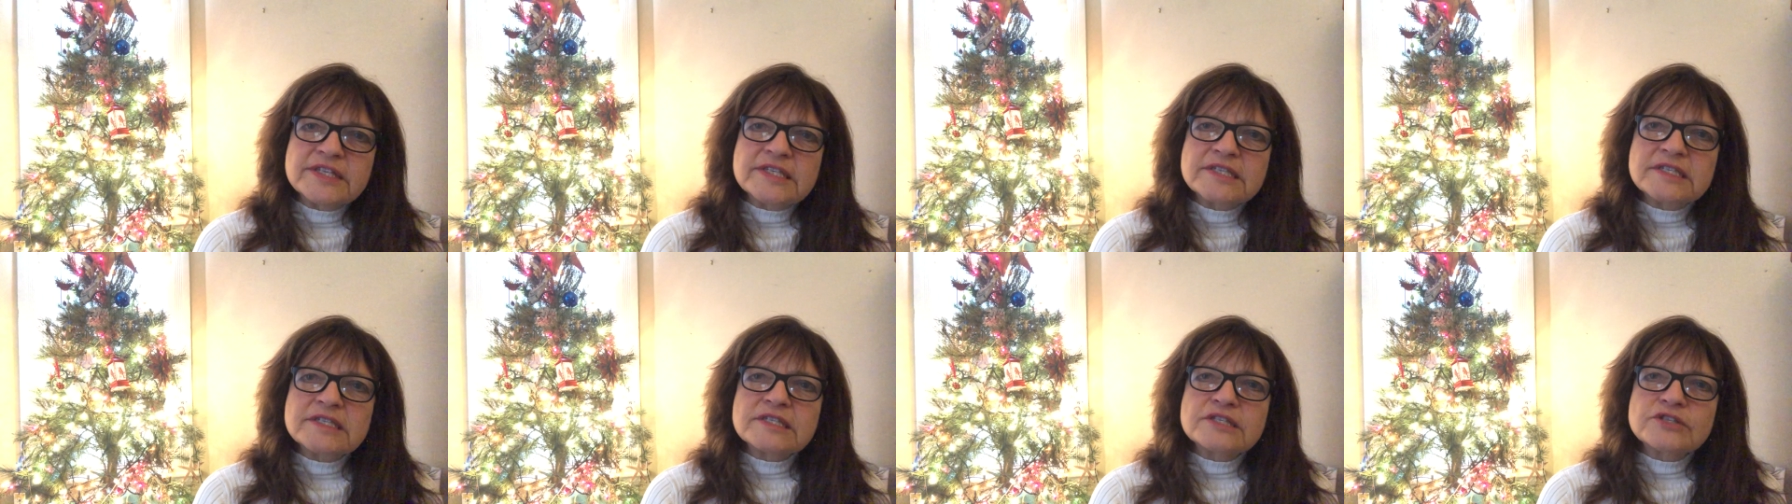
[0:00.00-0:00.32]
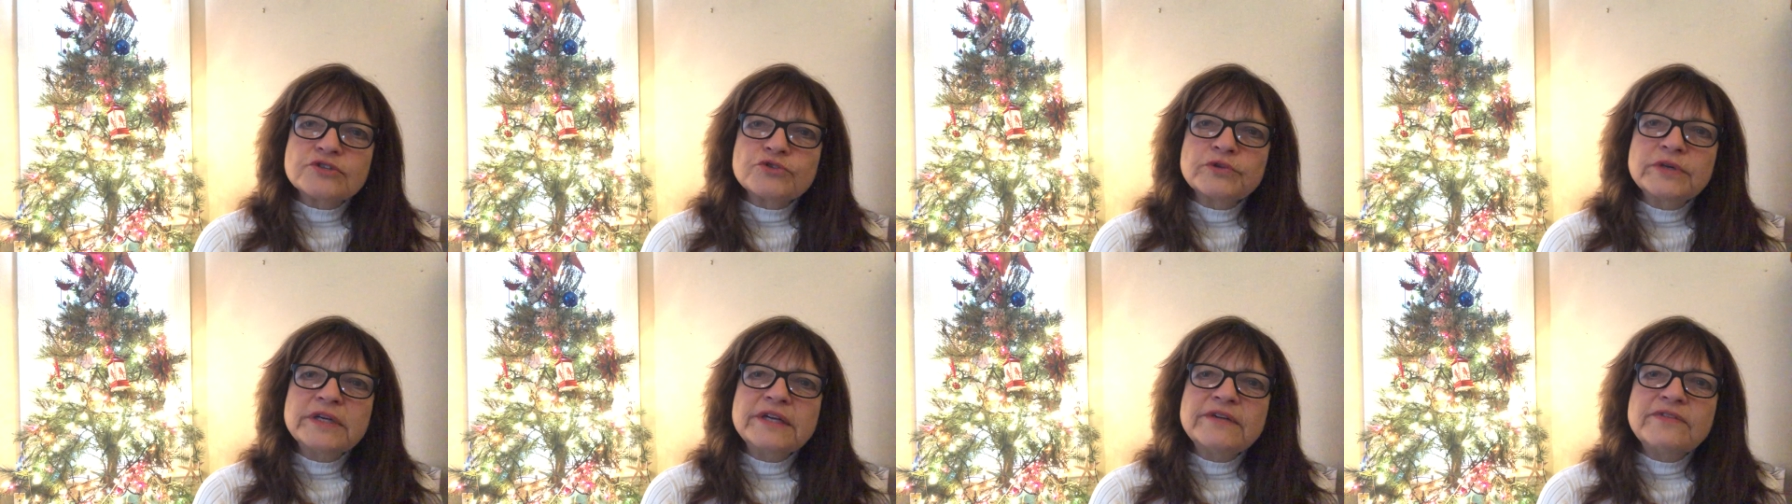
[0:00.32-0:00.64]

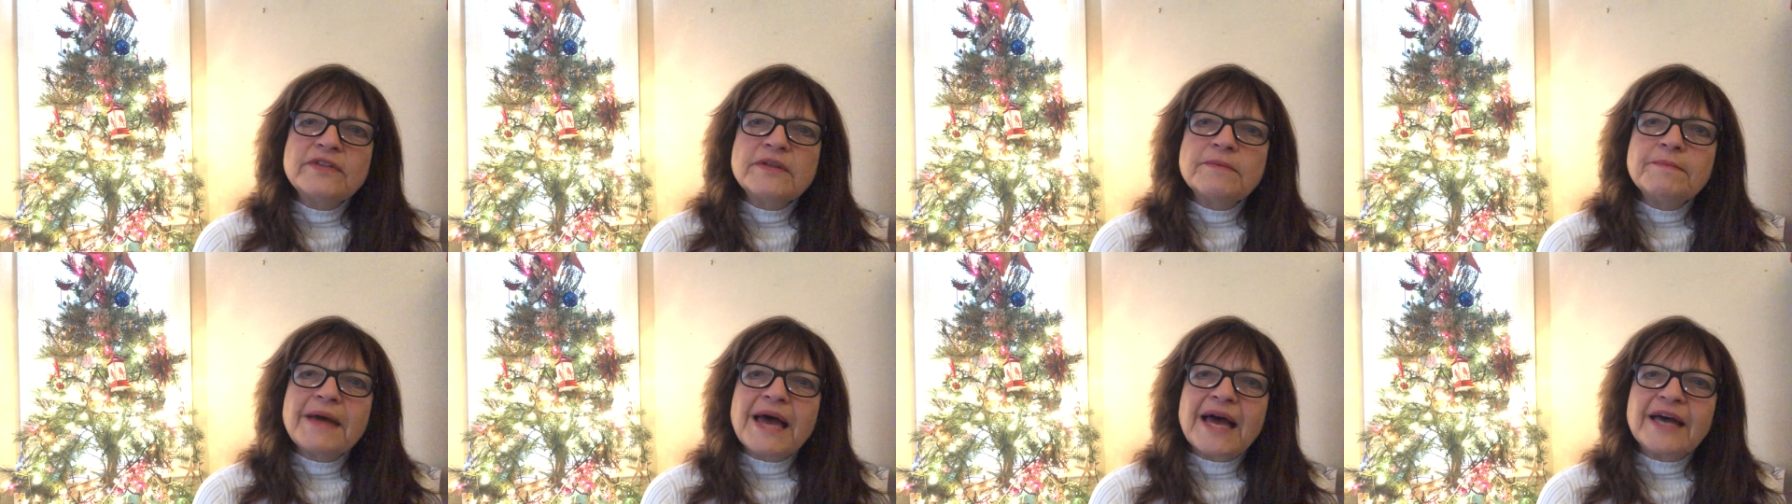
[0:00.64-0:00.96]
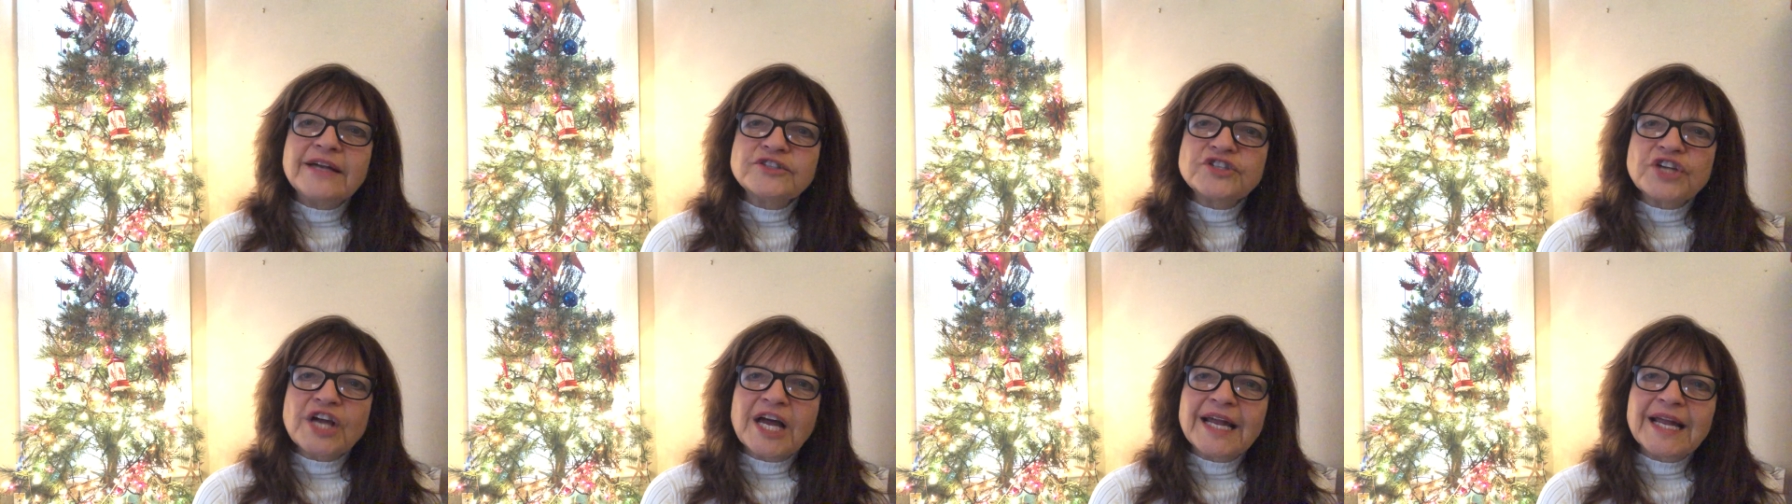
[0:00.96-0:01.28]
story of the
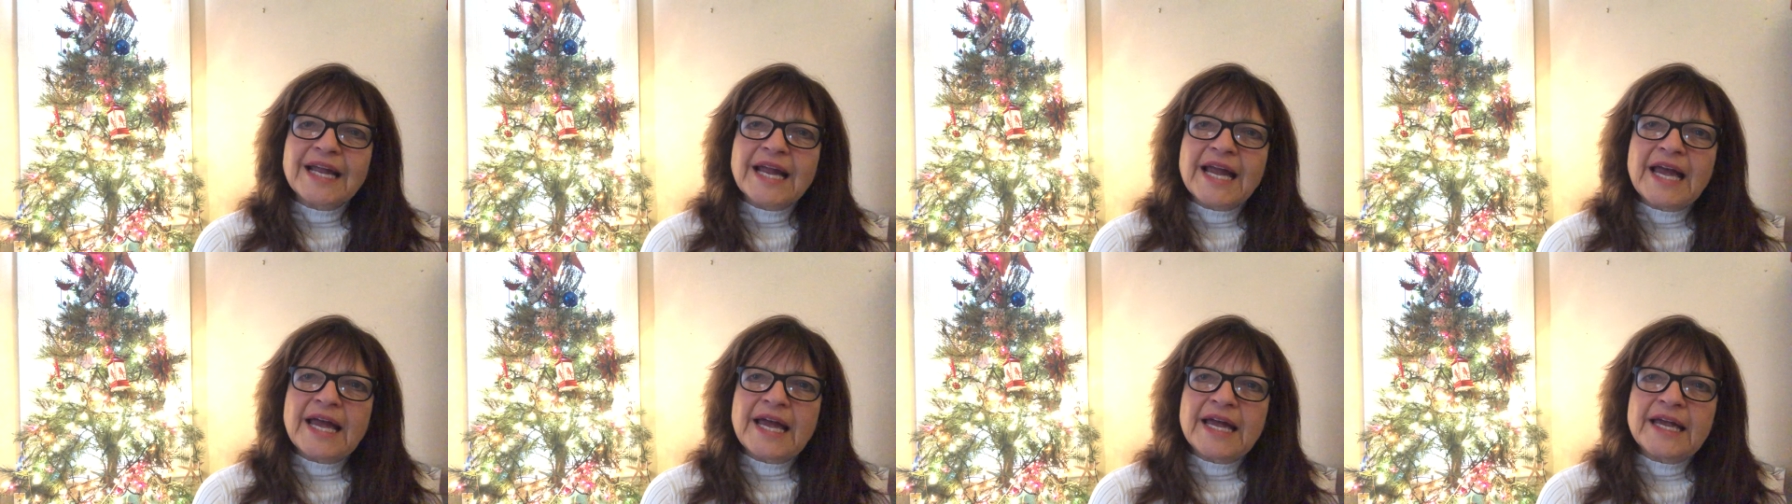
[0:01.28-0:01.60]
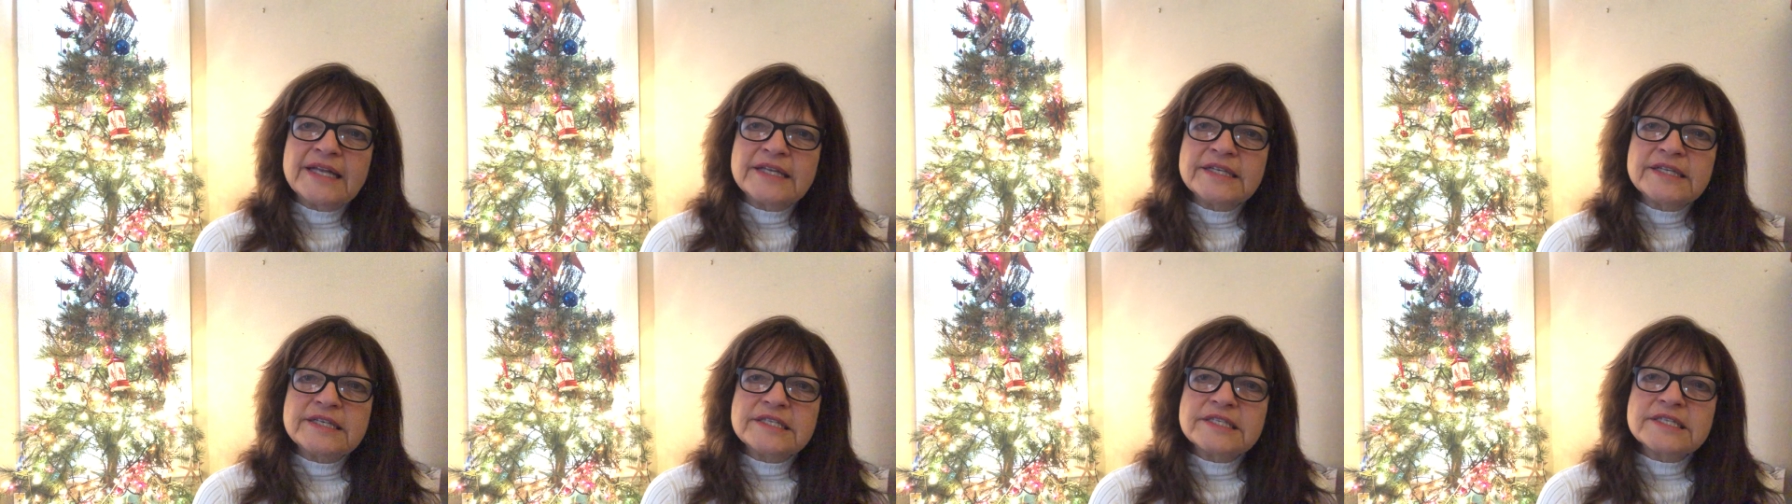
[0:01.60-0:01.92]
Magi
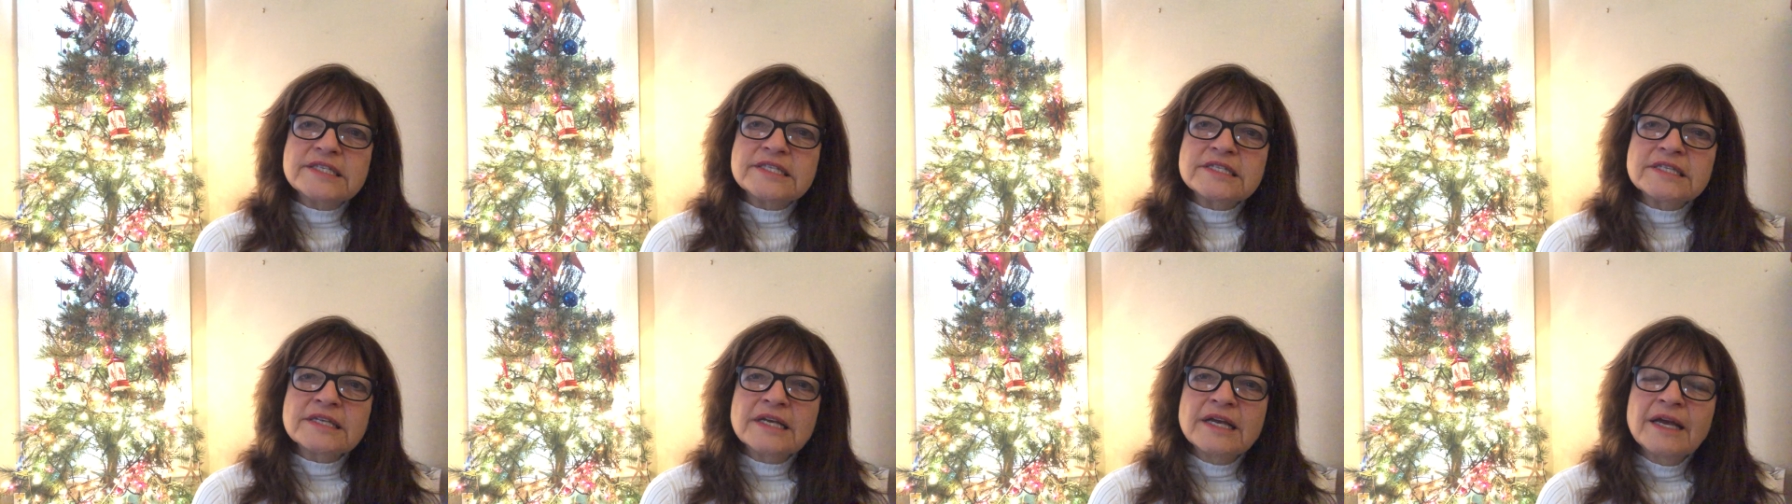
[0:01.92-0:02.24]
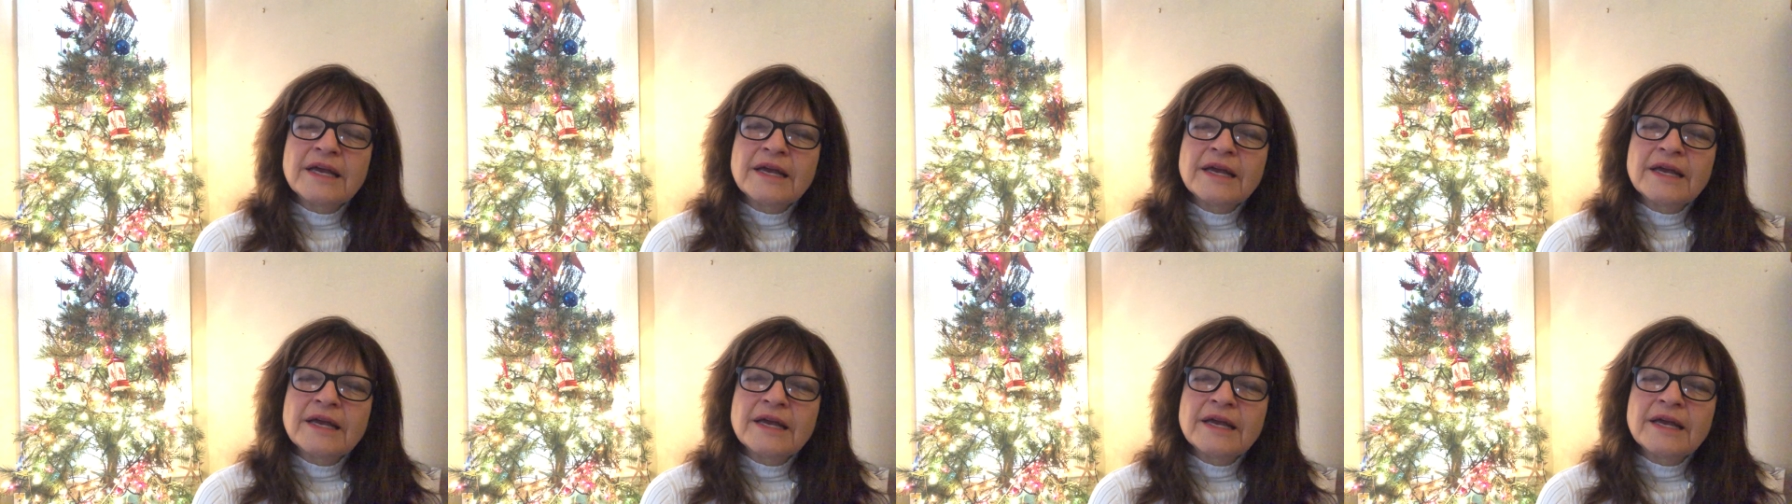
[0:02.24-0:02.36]
ends